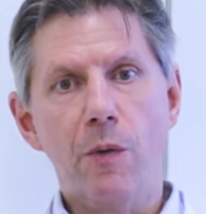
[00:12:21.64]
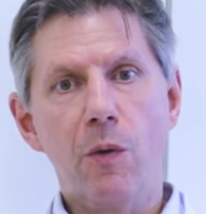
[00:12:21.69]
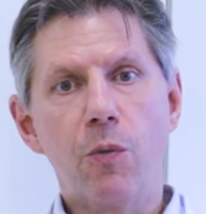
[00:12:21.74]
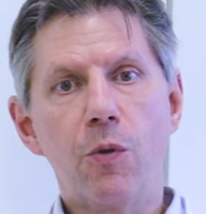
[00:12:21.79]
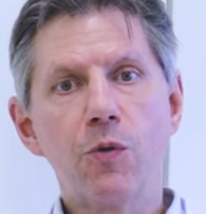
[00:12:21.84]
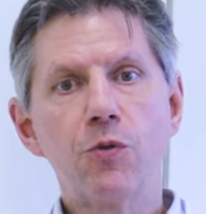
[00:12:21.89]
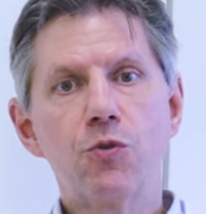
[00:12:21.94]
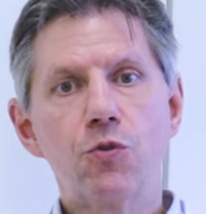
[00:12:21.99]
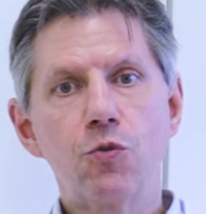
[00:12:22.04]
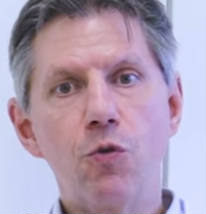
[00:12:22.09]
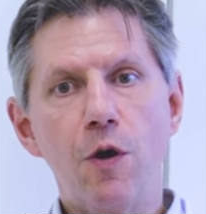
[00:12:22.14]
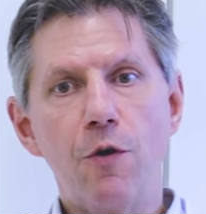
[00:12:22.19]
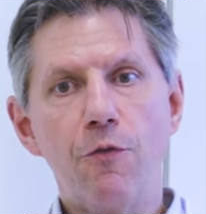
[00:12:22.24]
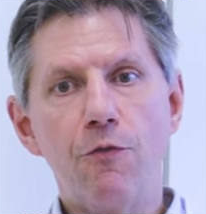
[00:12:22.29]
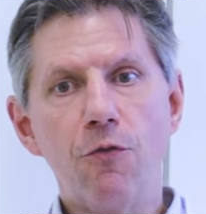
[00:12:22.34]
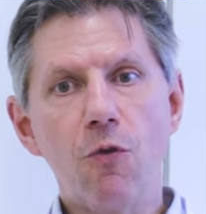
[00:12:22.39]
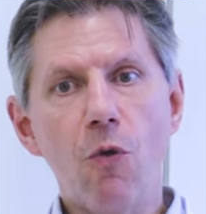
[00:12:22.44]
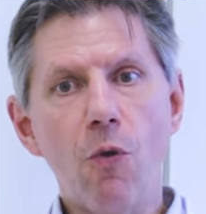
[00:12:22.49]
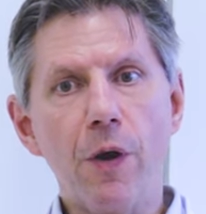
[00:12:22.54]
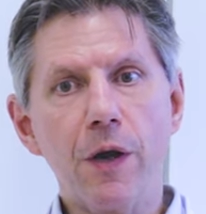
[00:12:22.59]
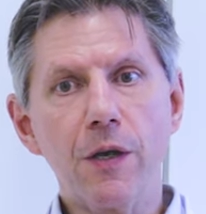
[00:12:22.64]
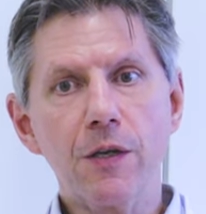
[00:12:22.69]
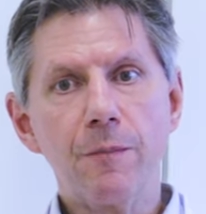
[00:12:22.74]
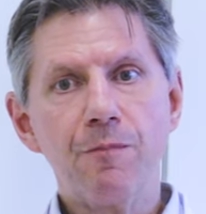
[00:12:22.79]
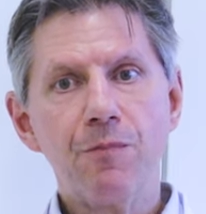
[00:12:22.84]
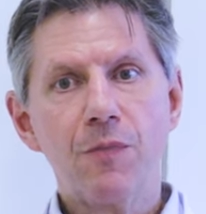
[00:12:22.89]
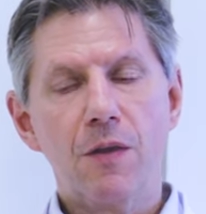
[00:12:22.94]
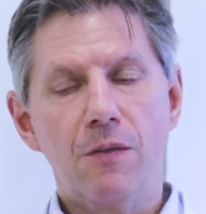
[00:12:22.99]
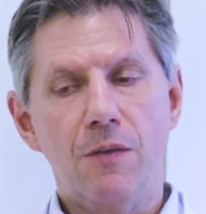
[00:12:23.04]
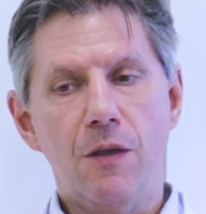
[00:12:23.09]
We want to
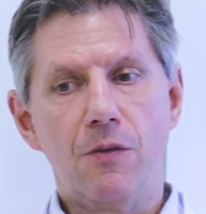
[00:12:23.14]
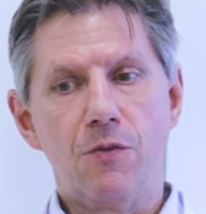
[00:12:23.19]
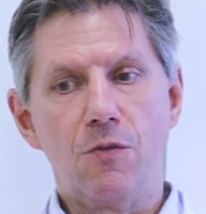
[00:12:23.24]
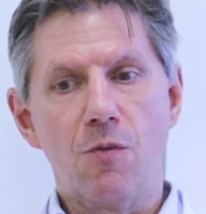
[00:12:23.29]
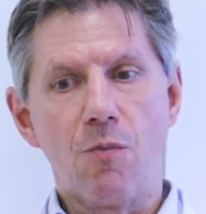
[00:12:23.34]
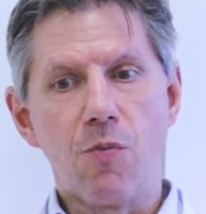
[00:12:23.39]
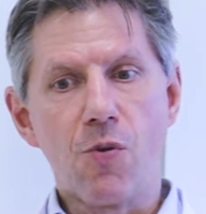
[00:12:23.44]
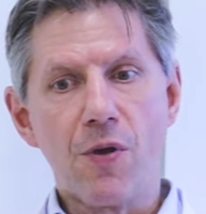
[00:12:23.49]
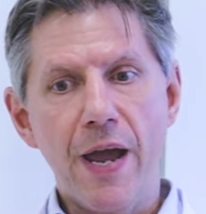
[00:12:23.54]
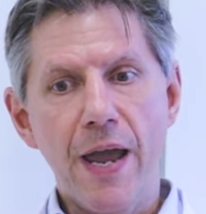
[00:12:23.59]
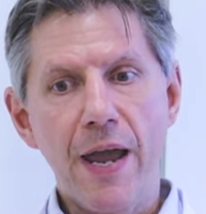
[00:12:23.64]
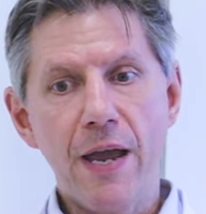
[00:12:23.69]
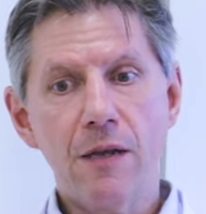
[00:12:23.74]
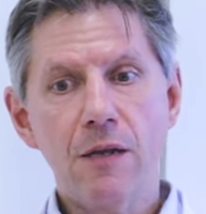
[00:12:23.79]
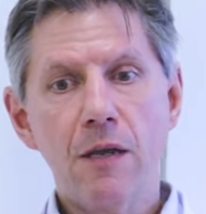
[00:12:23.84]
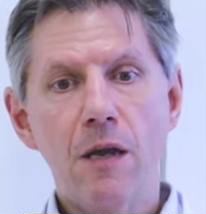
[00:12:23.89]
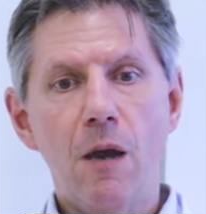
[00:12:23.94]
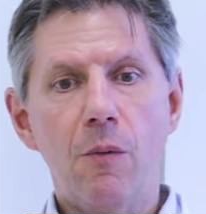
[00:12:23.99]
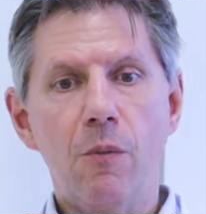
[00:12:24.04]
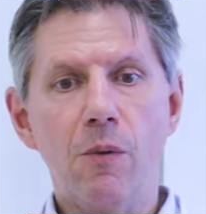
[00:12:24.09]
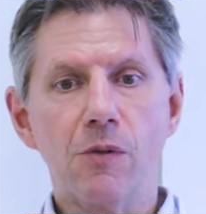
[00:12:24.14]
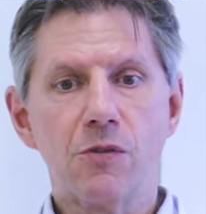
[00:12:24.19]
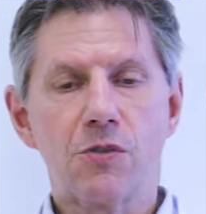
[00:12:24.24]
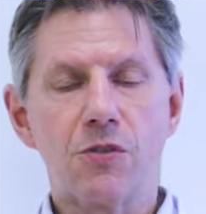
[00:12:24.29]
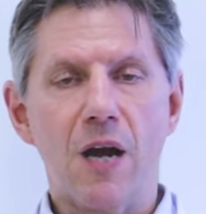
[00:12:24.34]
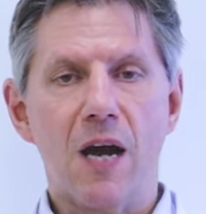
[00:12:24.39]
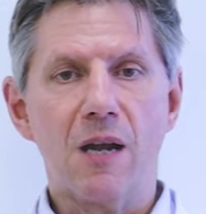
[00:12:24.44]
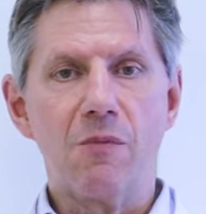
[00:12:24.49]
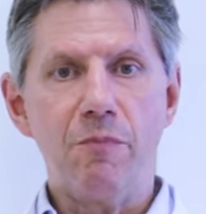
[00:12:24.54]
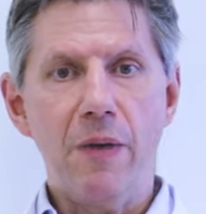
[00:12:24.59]
avoid that your brain will
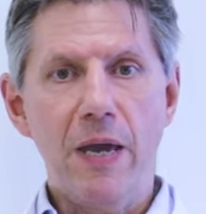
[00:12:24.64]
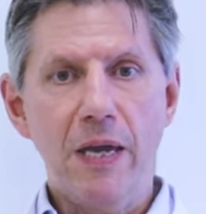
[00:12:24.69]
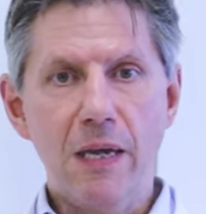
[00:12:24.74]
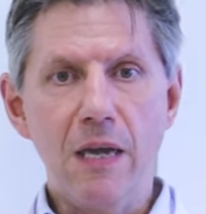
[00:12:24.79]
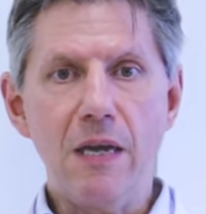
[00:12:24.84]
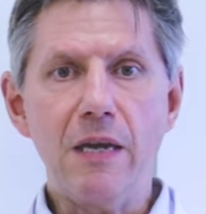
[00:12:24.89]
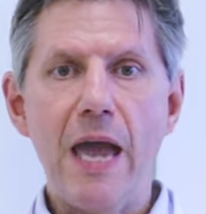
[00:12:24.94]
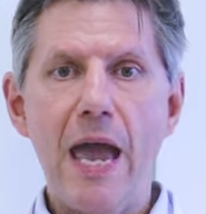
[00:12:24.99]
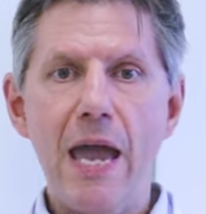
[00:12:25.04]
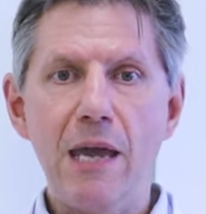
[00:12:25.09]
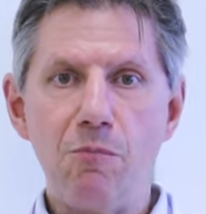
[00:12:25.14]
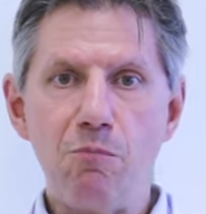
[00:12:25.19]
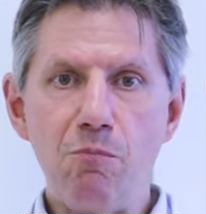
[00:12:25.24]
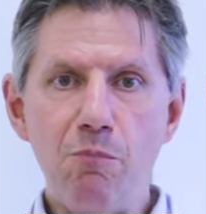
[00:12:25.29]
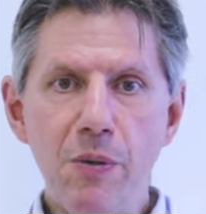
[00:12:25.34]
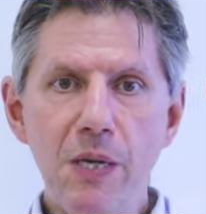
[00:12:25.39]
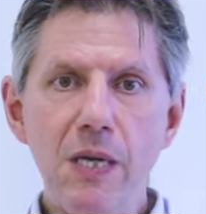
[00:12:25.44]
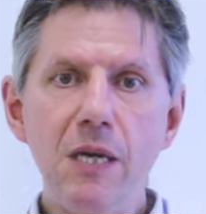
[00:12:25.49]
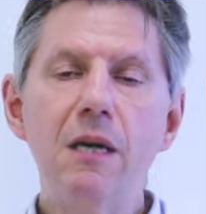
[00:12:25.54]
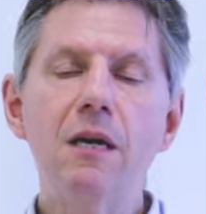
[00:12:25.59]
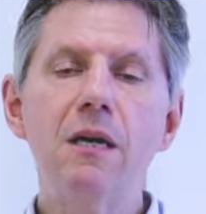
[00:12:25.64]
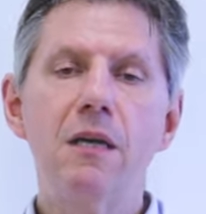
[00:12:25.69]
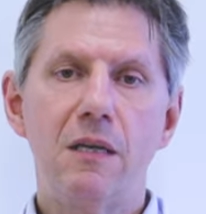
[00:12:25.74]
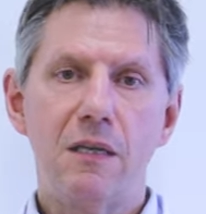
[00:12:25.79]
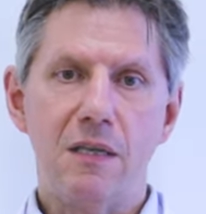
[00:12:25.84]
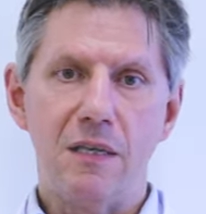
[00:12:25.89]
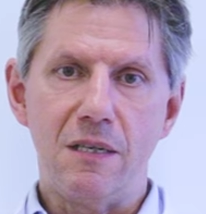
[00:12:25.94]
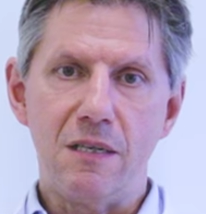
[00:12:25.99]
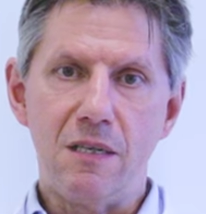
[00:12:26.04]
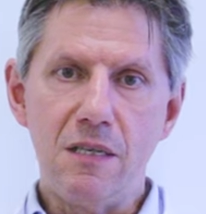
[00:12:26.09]
start making a big
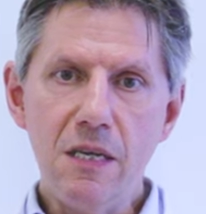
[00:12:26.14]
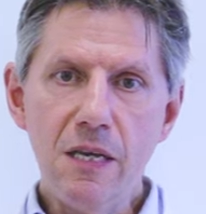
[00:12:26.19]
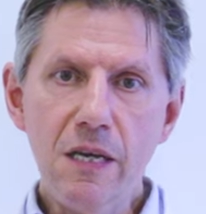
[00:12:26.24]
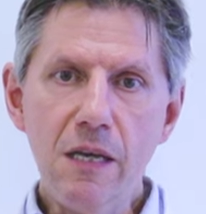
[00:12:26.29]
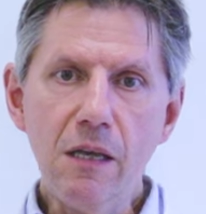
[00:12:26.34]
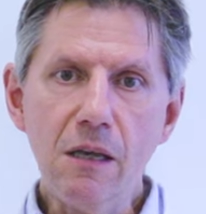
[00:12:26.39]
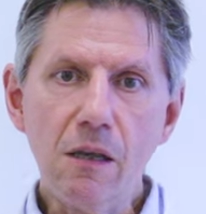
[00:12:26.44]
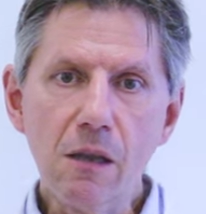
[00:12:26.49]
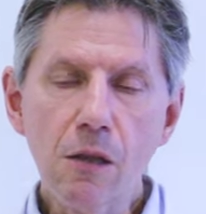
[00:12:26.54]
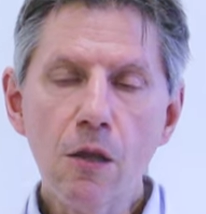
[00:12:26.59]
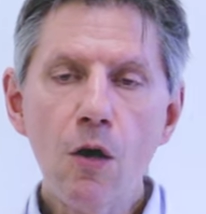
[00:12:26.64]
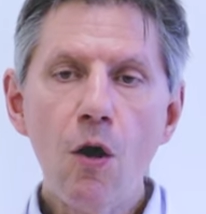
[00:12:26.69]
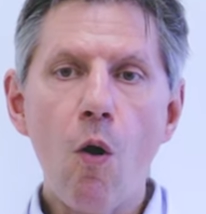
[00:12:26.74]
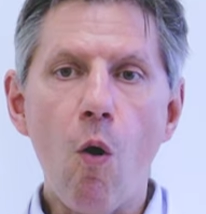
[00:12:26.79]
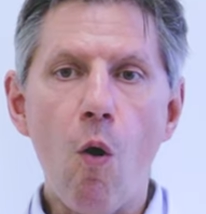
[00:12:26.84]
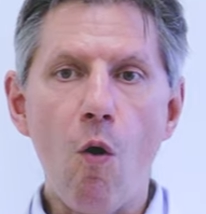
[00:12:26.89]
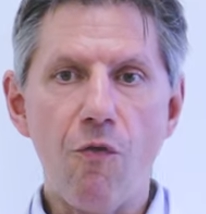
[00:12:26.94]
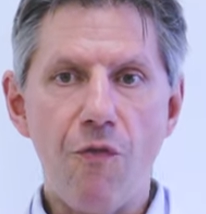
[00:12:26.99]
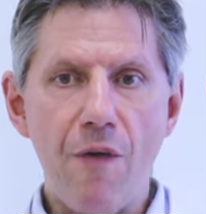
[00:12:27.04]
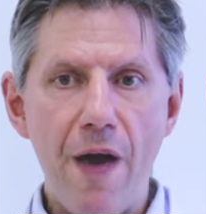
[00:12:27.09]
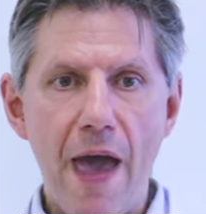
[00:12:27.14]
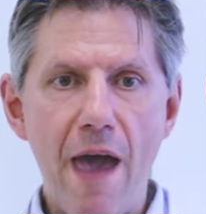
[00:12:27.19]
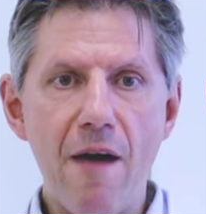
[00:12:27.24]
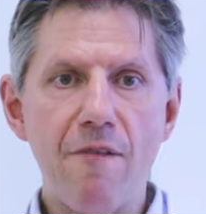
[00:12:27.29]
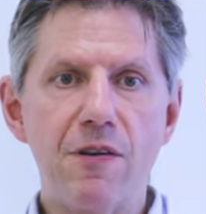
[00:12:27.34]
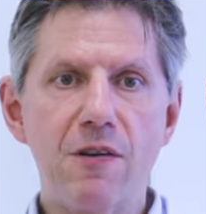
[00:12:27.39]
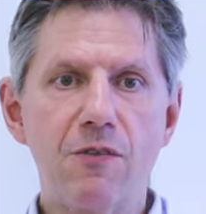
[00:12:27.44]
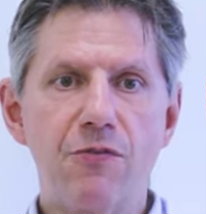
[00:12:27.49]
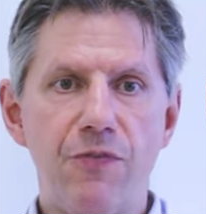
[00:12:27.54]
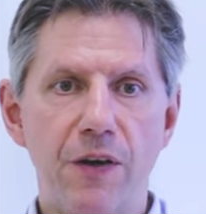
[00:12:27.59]
deal of
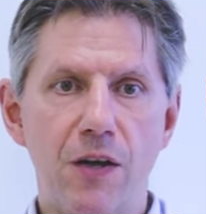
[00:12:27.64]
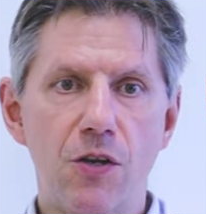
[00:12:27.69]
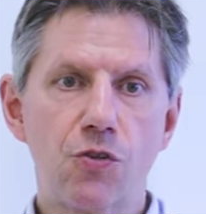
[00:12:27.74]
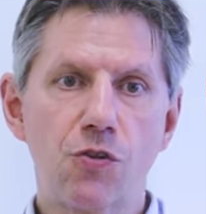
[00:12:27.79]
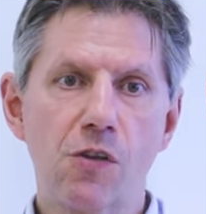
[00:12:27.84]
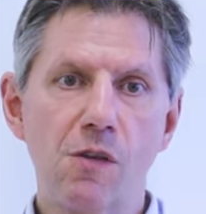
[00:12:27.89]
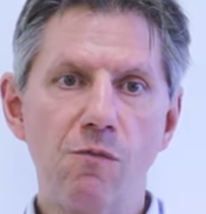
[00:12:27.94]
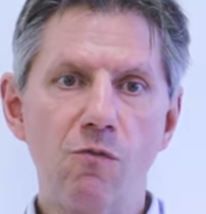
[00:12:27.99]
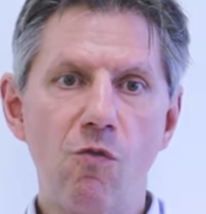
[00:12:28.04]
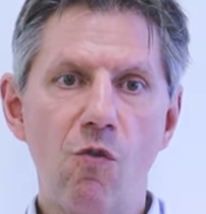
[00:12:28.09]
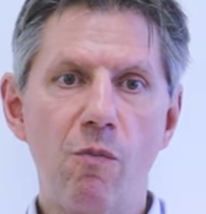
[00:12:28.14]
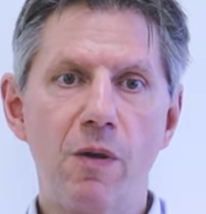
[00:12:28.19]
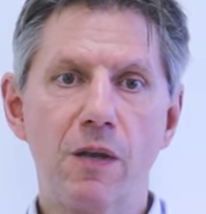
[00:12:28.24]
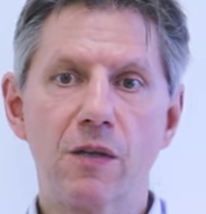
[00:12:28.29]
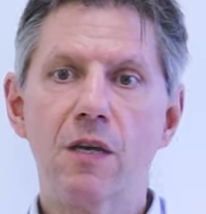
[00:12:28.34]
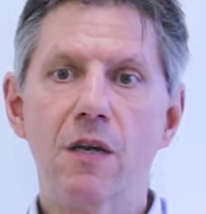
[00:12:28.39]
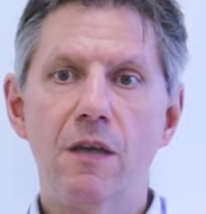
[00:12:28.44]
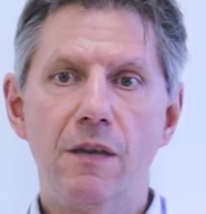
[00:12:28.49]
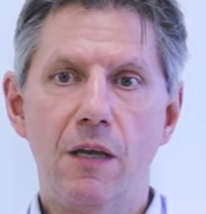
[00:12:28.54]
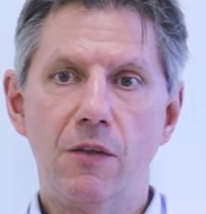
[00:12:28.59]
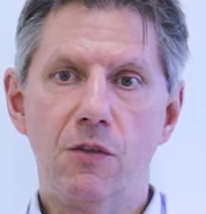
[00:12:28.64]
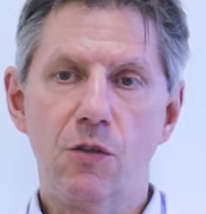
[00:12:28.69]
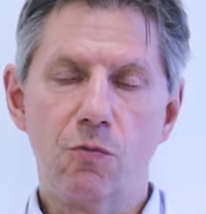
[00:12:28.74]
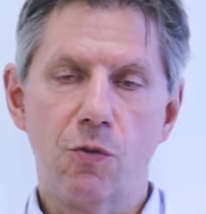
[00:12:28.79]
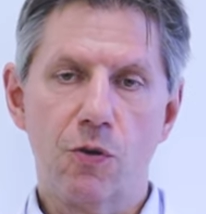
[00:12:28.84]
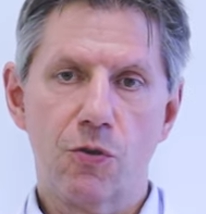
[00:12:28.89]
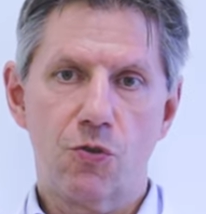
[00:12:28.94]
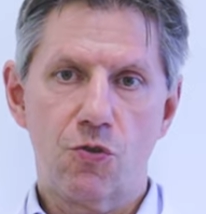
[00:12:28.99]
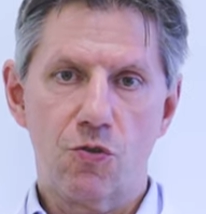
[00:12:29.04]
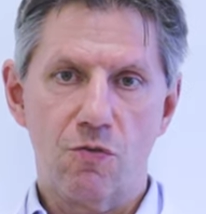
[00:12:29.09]
every facial movement that
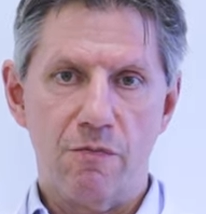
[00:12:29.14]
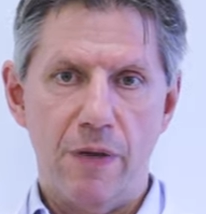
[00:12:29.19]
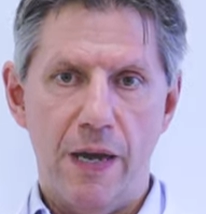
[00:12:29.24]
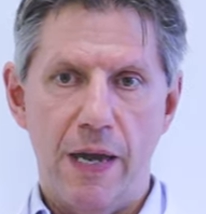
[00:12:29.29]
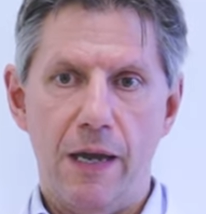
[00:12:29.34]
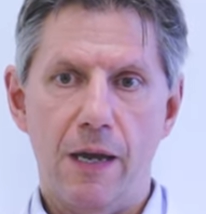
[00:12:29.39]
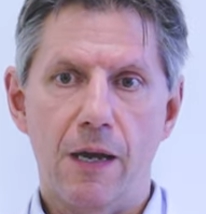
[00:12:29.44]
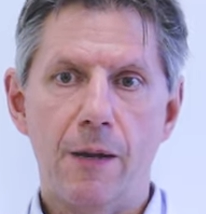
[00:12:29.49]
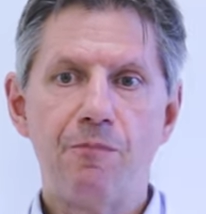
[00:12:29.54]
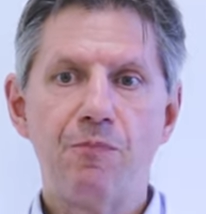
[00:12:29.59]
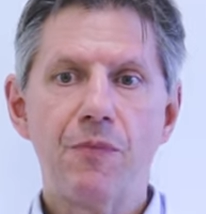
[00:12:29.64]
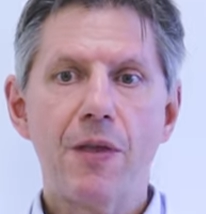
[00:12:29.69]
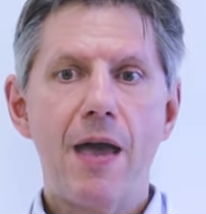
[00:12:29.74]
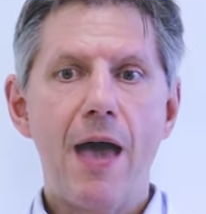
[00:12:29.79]
you want to make.